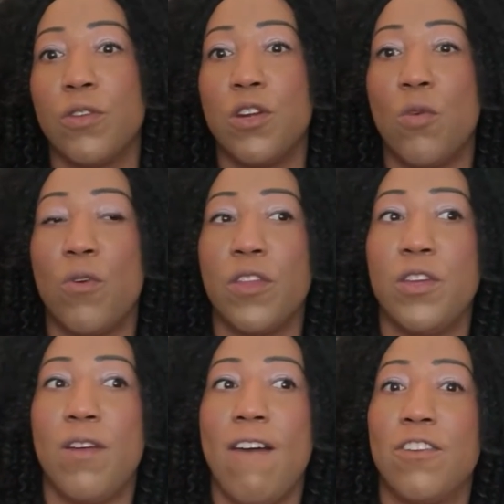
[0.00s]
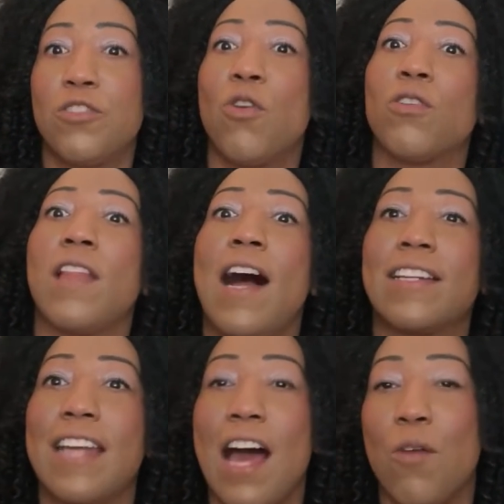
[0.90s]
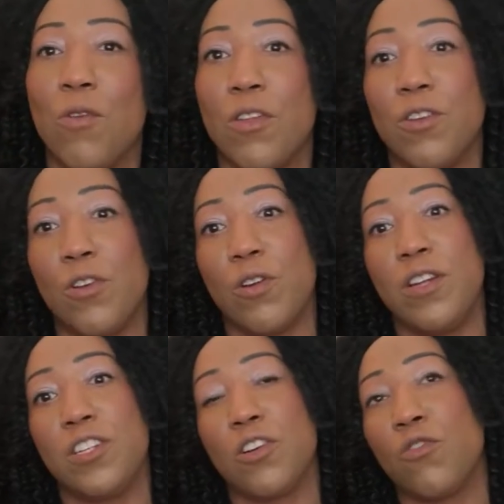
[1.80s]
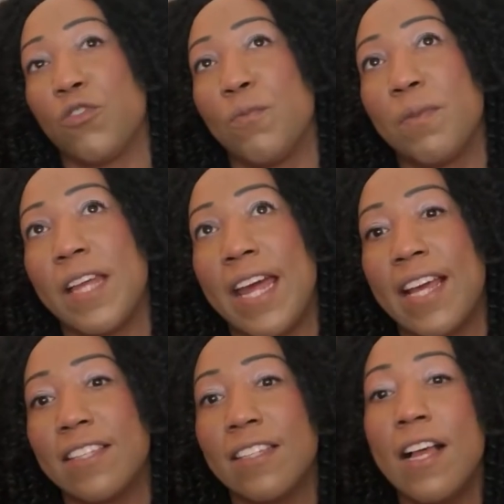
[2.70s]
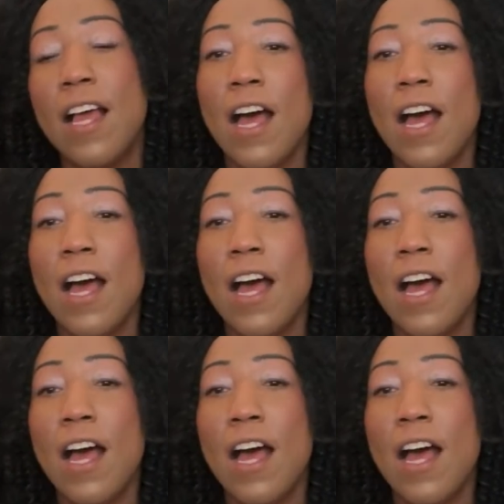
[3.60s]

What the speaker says: you know, whether you have a total lockdown, whether you're in shelter in place.